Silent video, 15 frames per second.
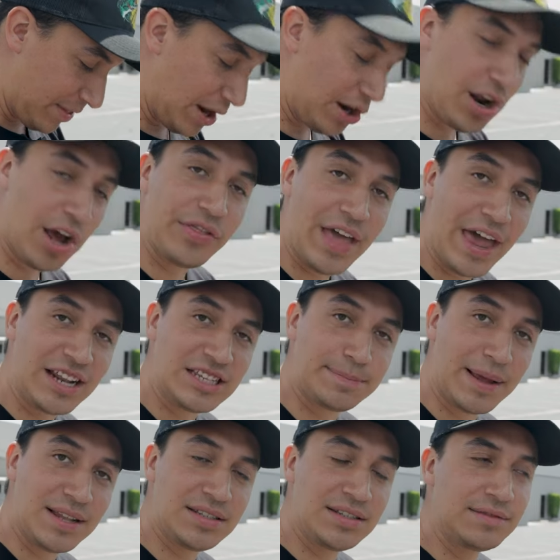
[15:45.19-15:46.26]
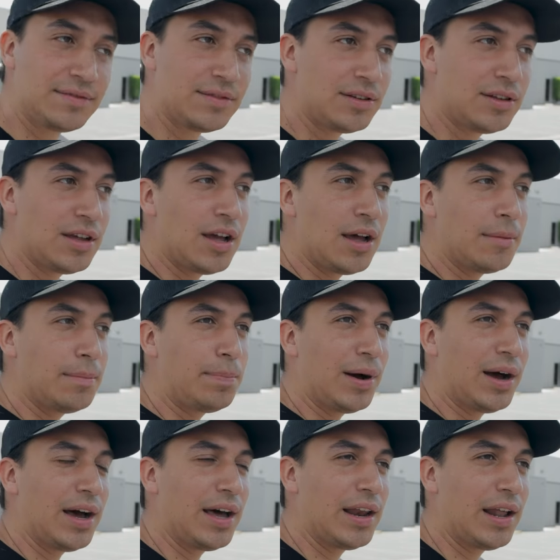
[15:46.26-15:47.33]
They're not that expensive,
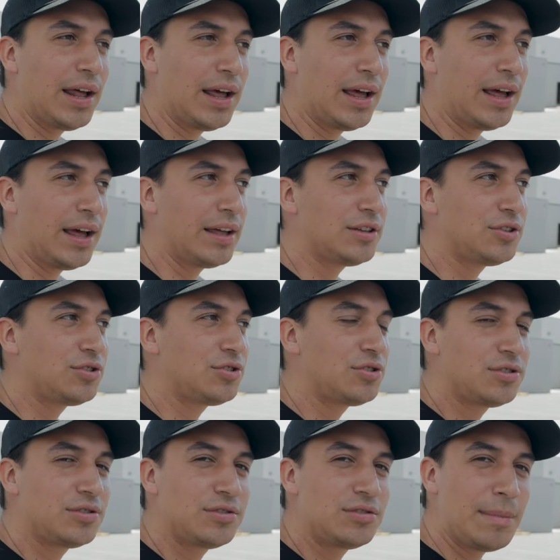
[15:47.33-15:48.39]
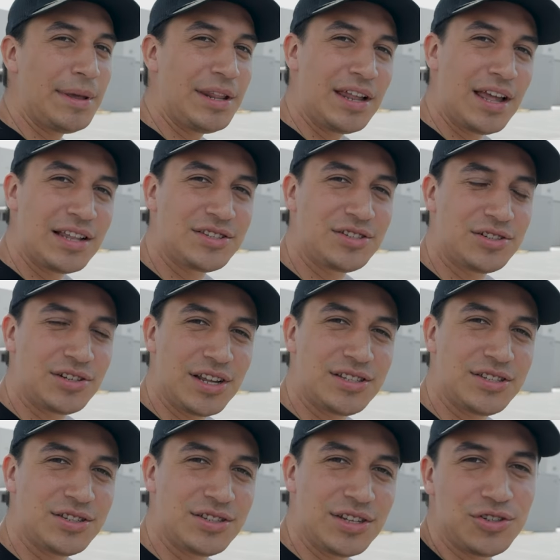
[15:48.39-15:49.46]
but I mean,
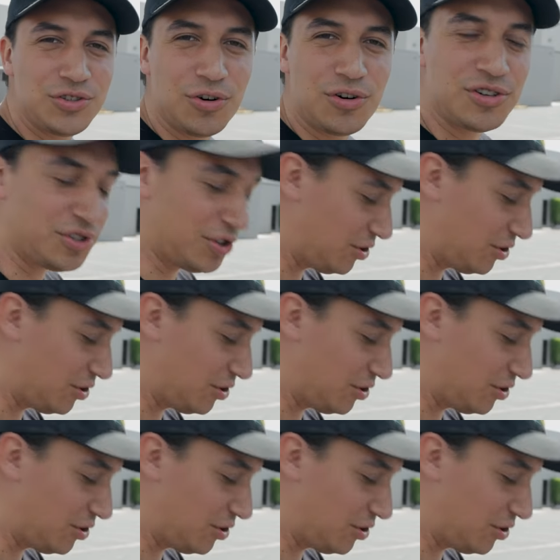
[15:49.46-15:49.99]
it's yours,